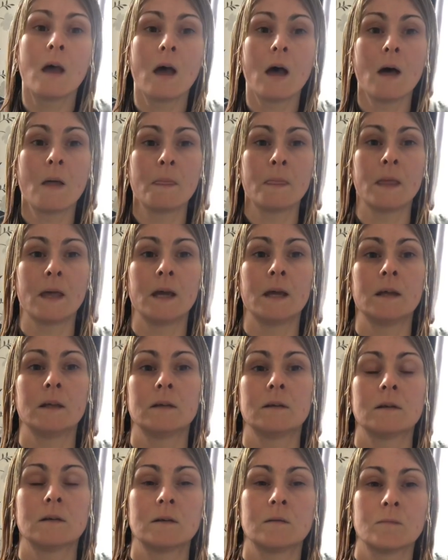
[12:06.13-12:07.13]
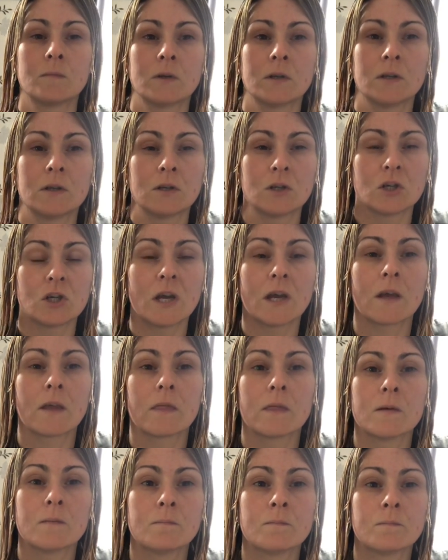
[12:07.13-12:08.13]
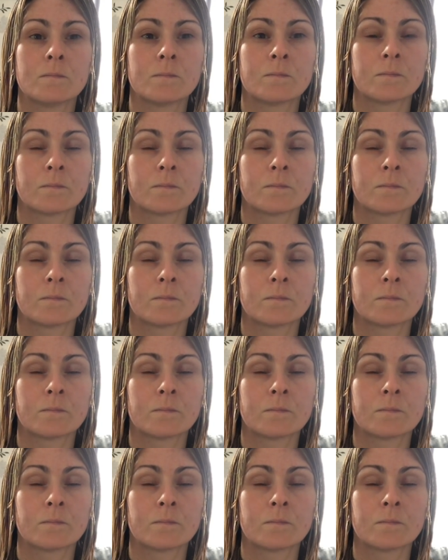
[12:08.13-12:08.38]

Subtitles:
And then I'm going to check them.